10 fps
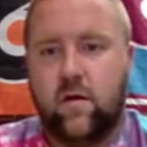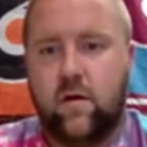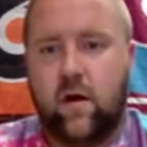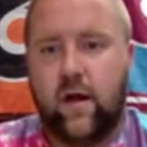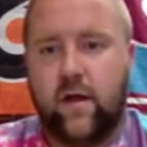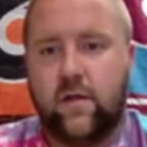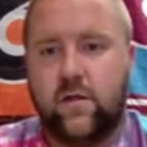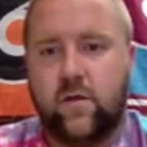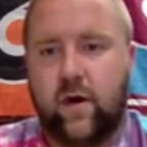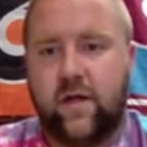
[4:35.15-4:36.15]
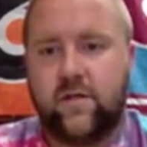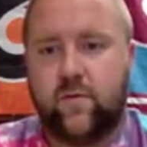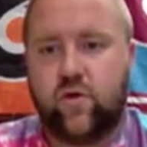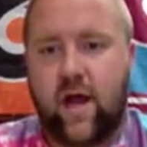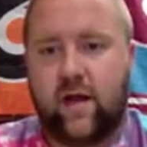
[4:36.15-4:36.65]
All right, so when I
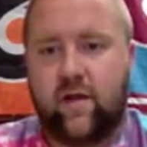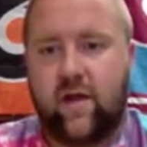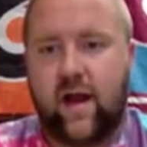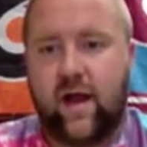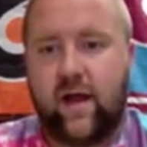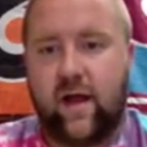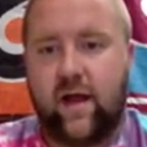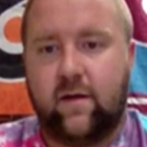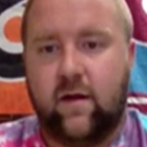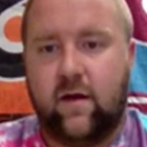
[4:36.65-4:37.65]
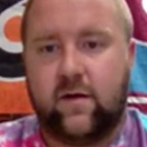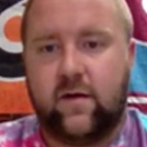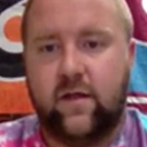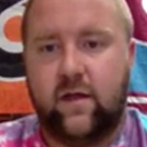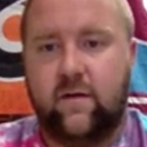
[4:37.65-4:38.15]
subtract that, I get, luckily,